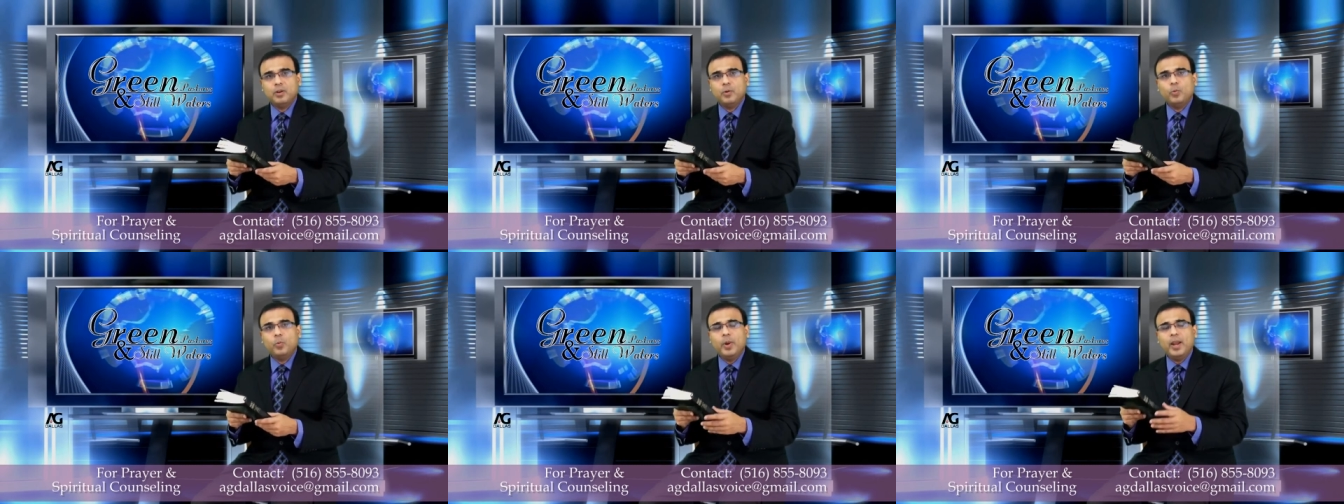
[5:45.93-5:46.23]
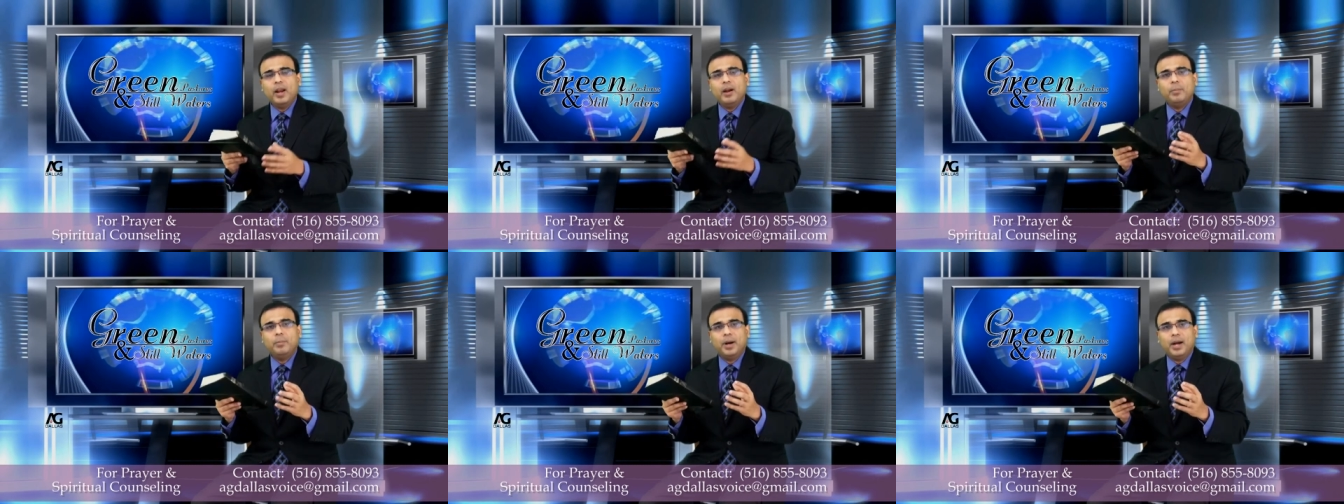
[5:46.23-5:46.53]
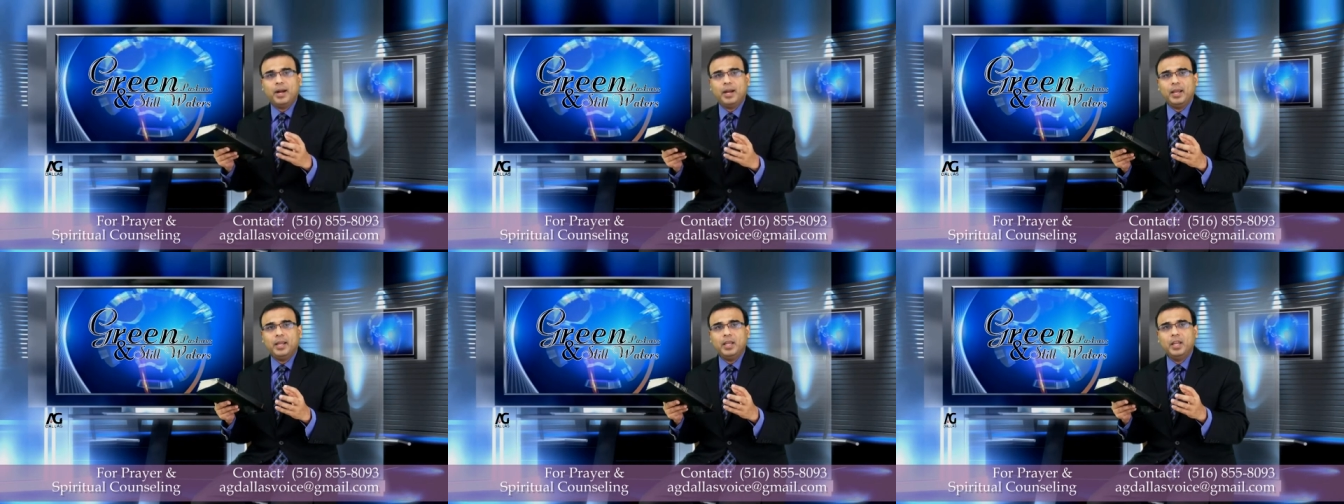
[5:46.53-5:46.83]

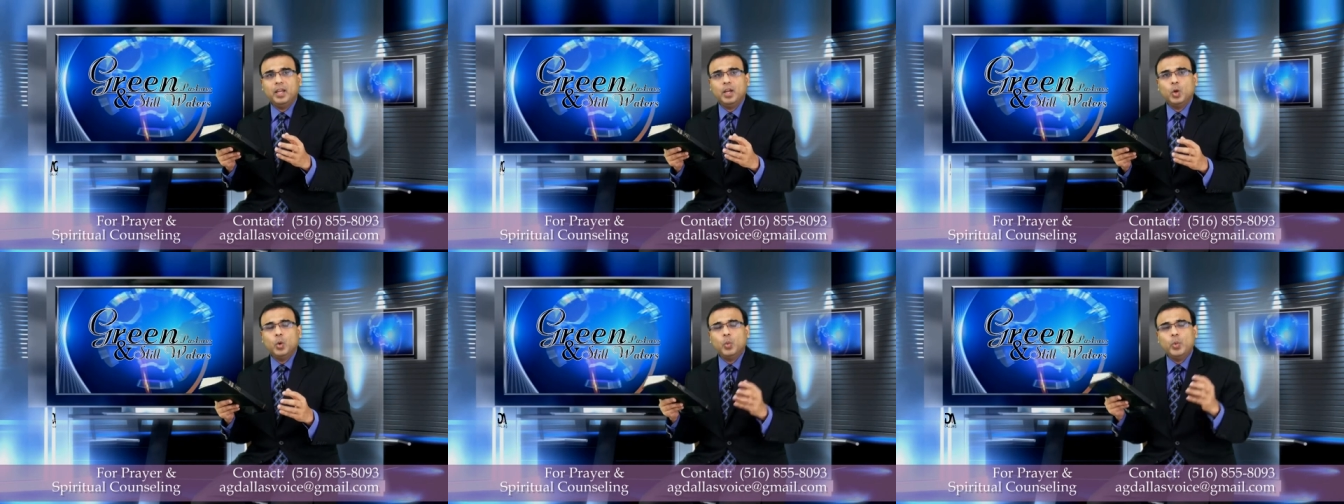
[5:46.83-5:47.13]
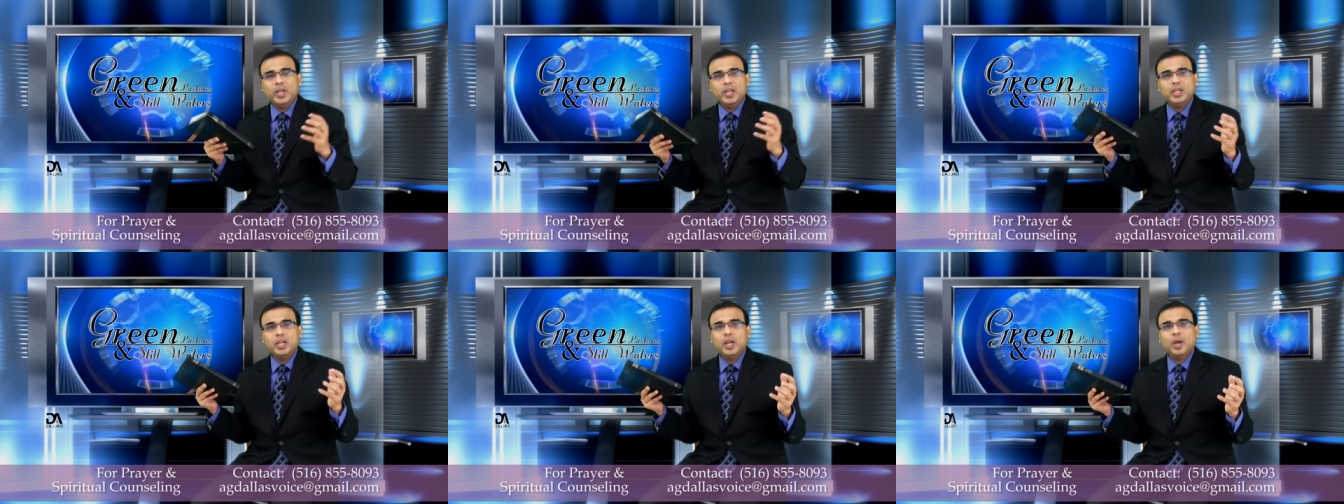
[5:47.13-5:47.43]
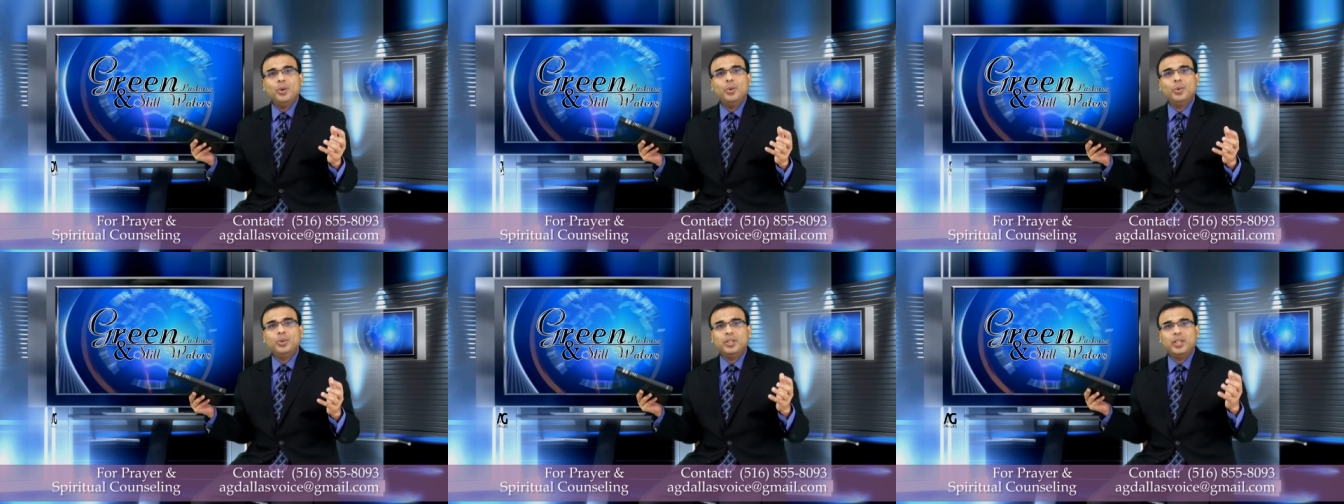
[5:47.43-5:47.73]
whereby we
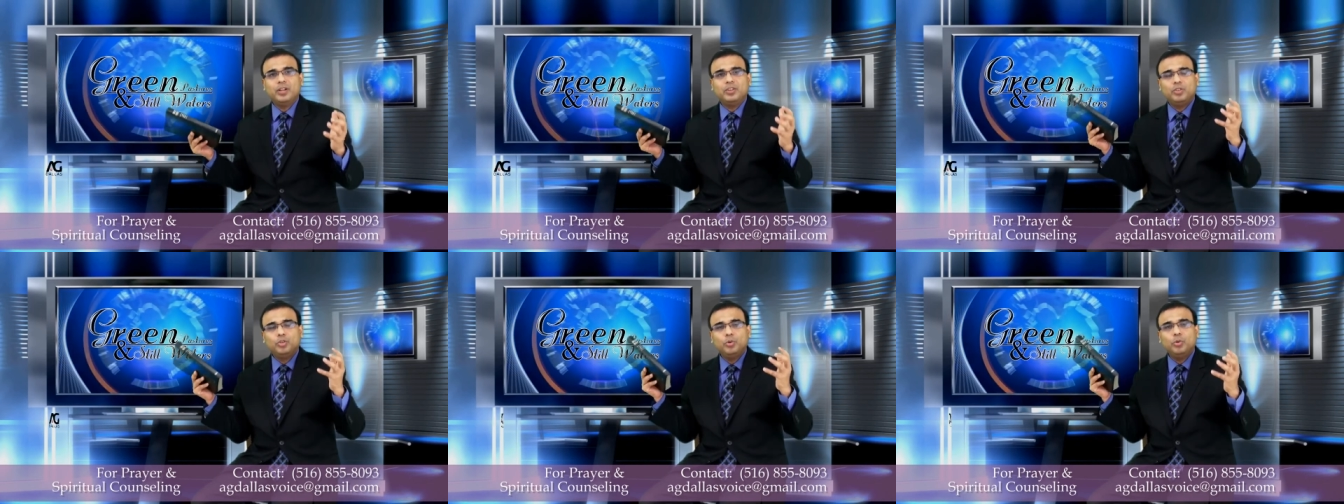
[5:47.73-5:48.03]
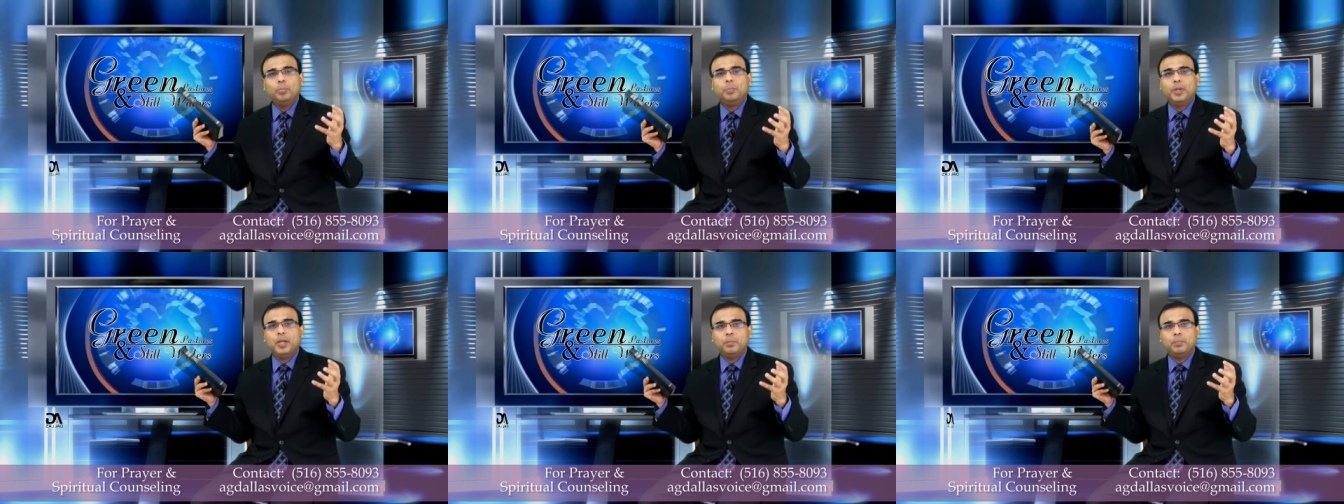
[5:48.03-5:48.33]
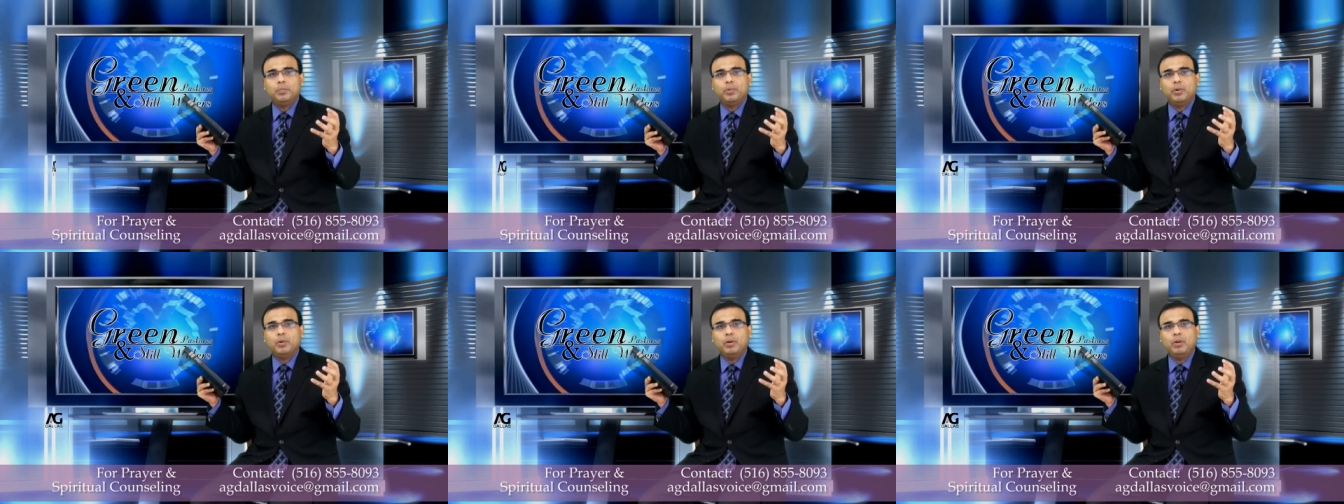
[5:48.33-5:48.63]
know that two
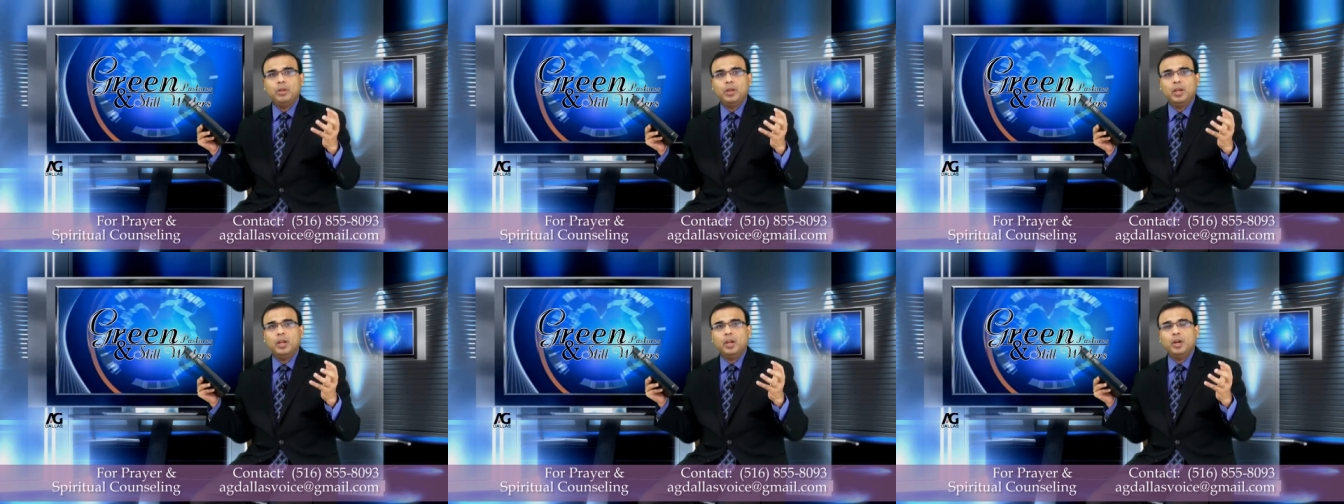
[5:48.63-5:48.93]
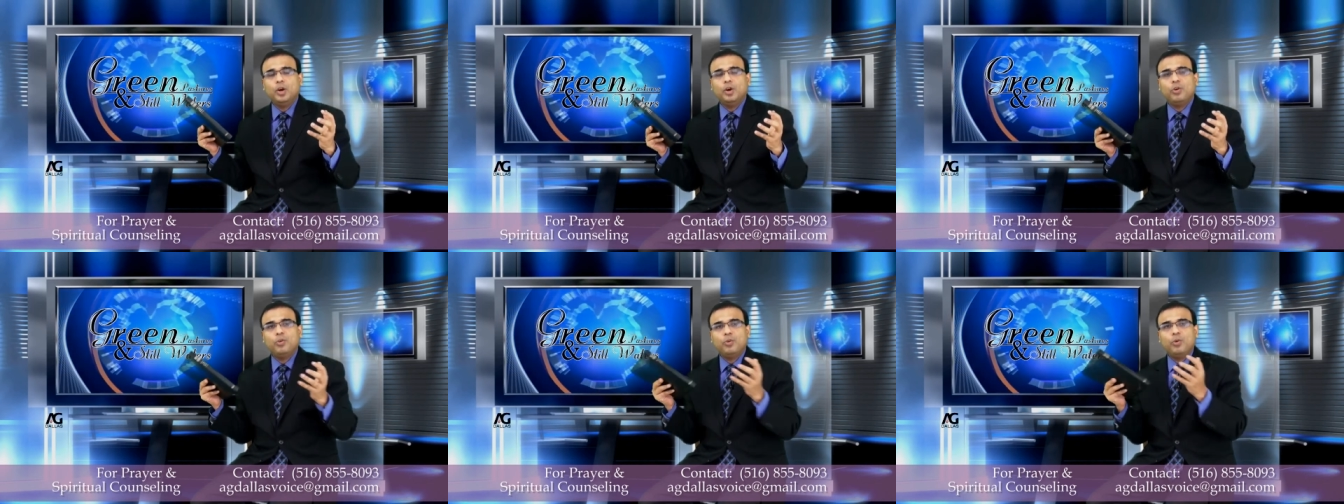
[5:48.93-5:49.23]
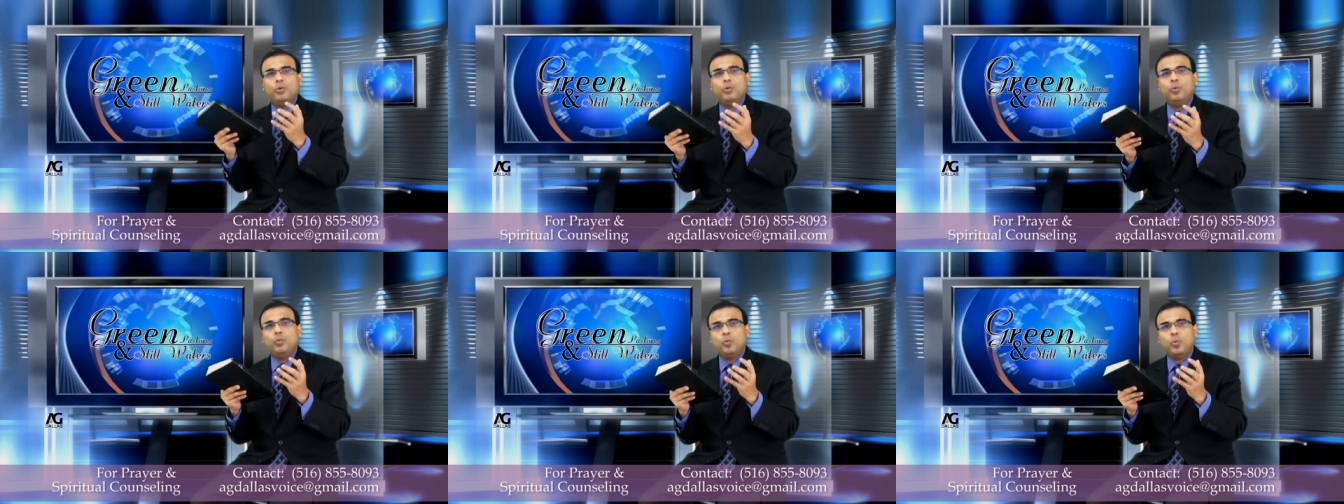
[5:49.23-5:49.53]
people
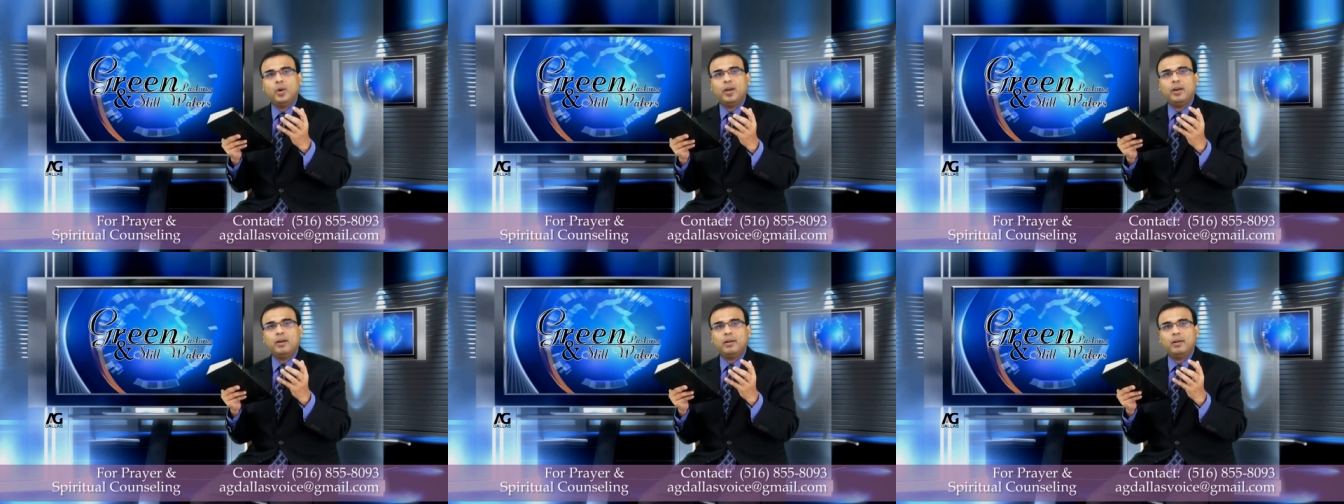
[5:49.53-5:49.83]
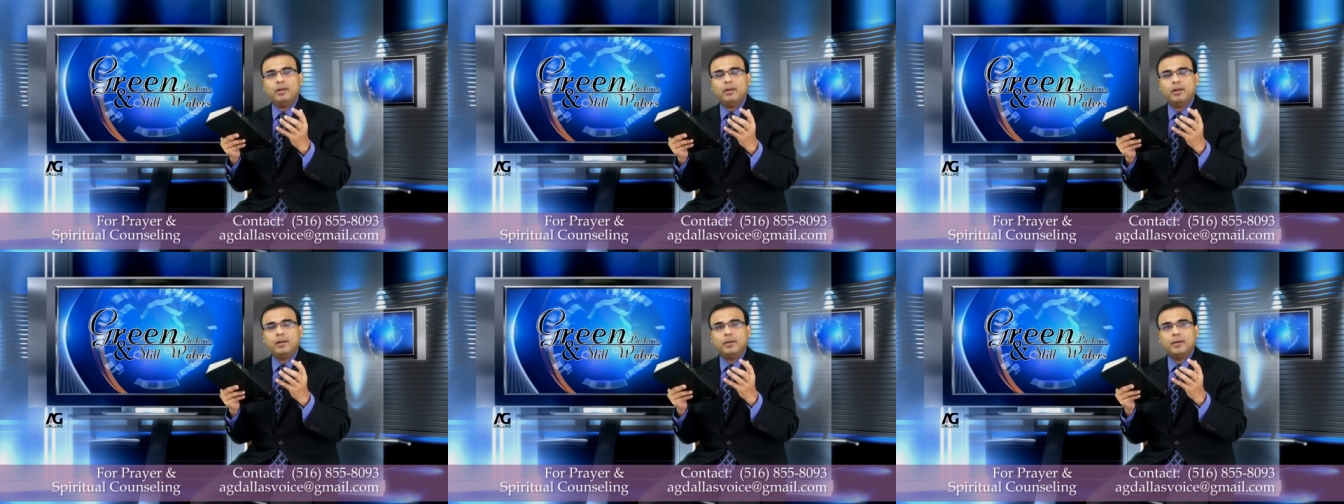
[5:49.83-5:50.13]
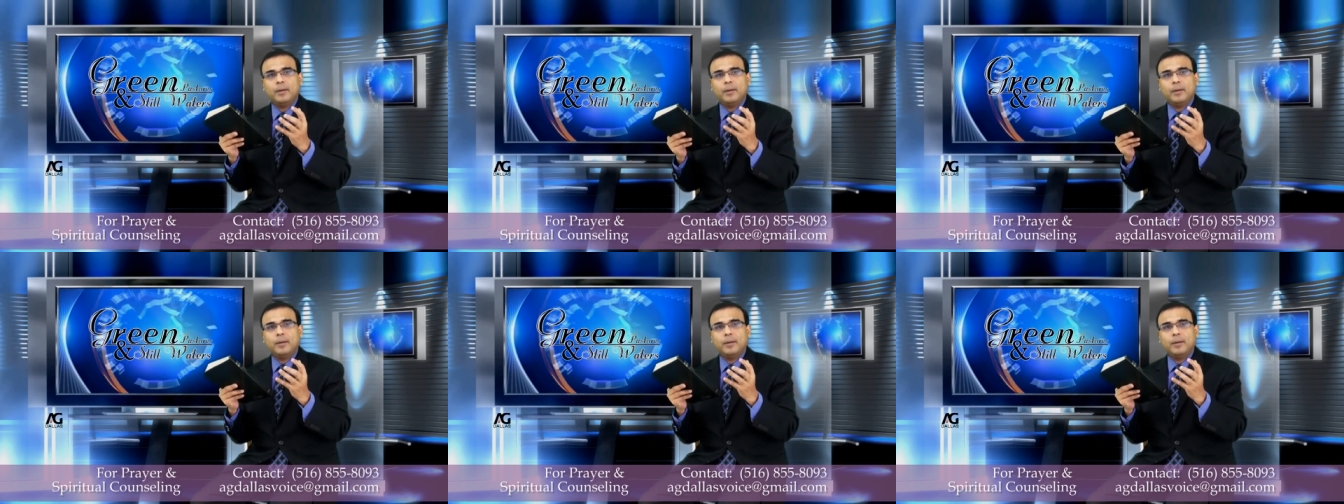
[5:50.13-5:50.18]
who were